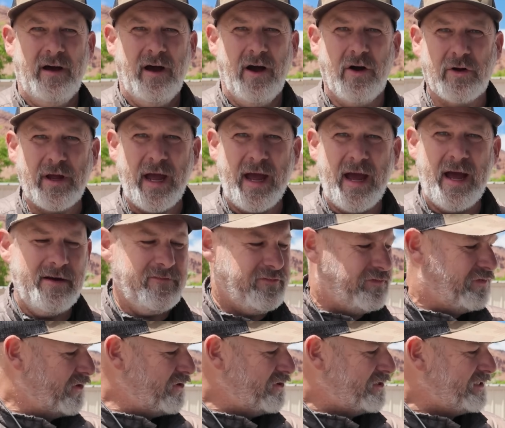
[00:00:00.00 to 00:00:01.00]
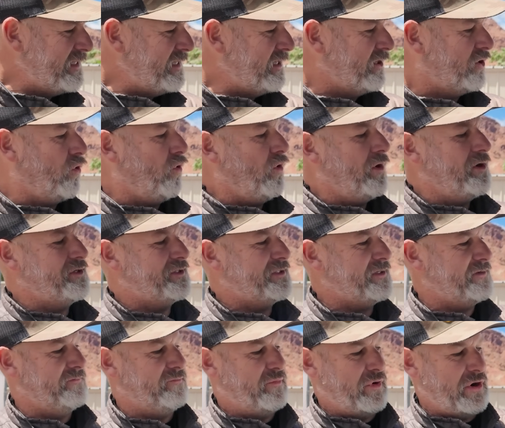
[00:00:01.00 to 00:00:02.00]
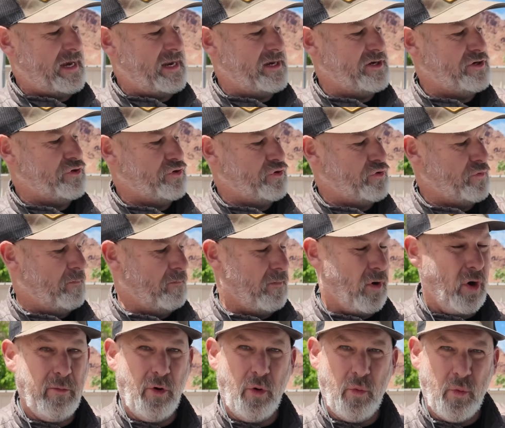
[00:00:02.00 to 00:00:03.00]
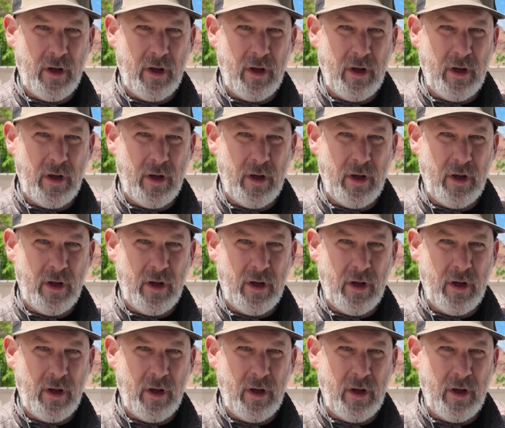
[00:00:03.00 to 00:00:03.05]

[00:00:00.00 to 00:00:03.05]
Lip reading: Okay, I have 13 quarts of brand new Mobile